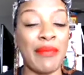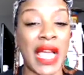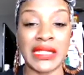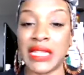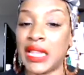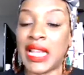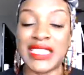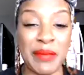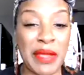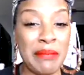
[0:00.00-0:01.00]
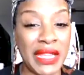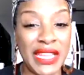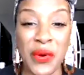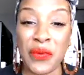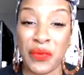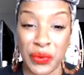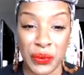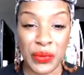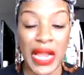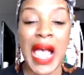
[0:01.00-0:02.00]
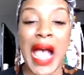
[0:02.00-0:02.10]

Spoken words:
not saying that to be mean or rude.